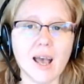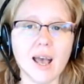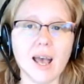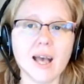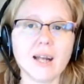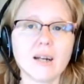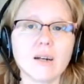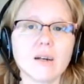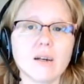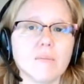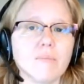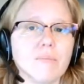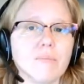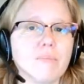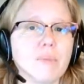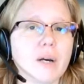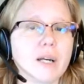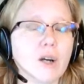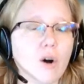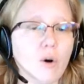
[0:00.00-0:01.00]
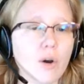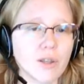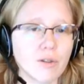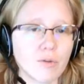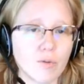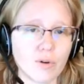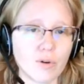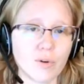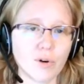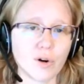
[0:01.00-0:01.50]
And by going
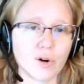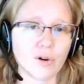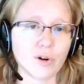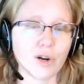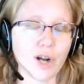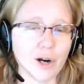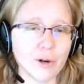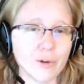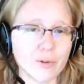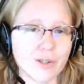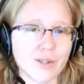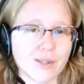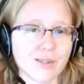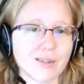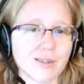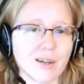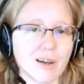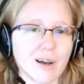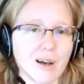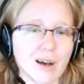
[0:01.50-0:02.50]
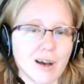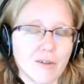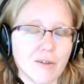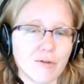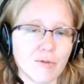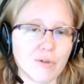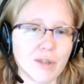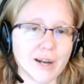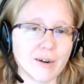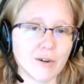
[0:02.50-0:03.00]
through her notes
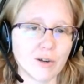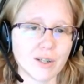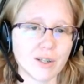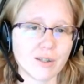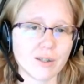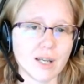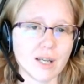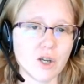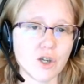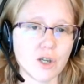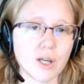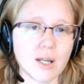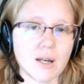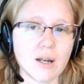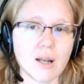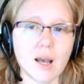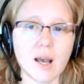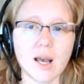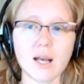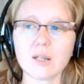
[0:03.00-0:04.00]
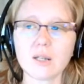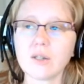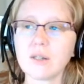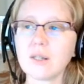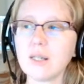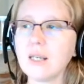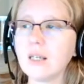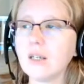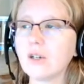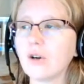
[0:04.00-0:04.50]
through that organization,
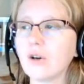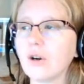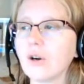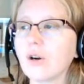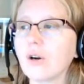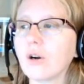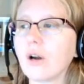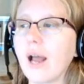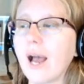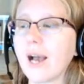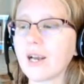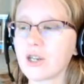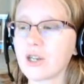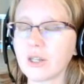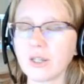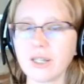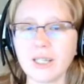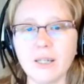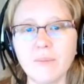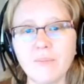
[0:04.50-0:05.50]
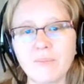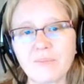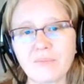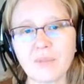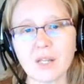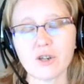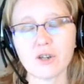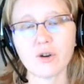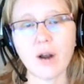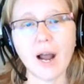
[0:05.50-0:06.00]
seeing her actually
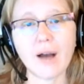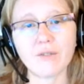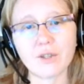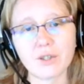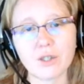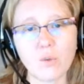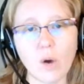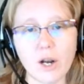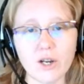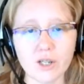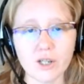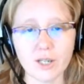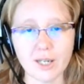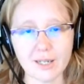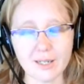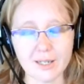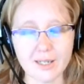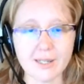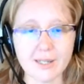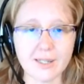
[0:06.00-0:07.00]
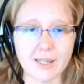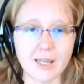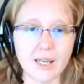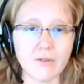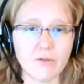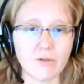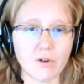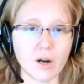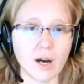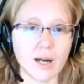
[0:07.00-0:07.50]
travel to Washington,
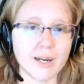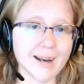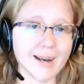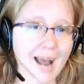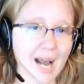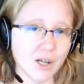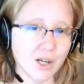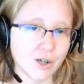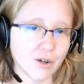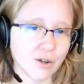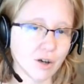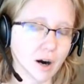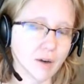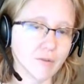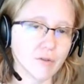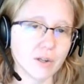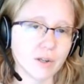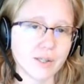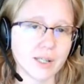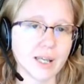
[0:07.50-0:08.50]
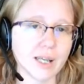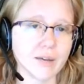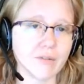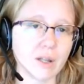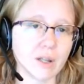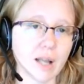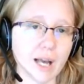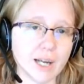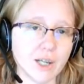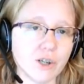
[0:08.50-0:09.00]
D.C. for a national conference and give
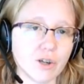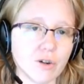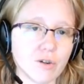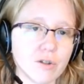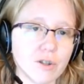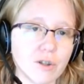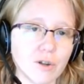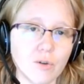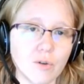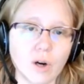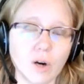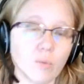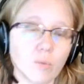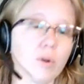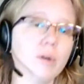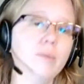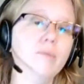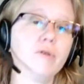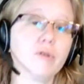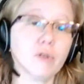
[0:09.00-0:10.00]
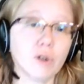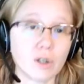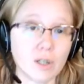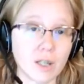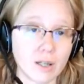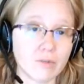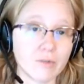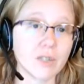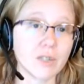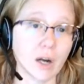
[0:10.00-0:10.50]
a lecture to a room
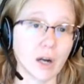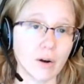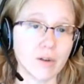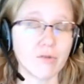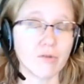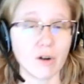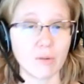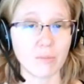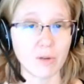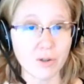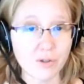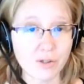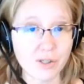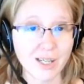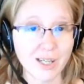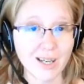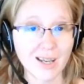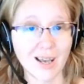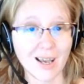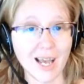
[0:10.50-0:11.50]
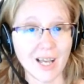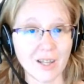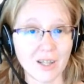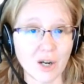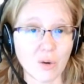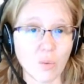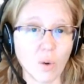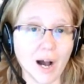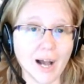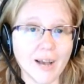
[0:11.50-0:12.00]
full of dairy farmers and
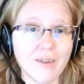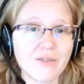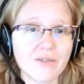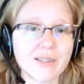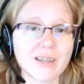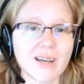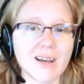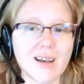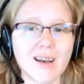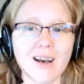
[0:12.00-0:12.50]
their wives,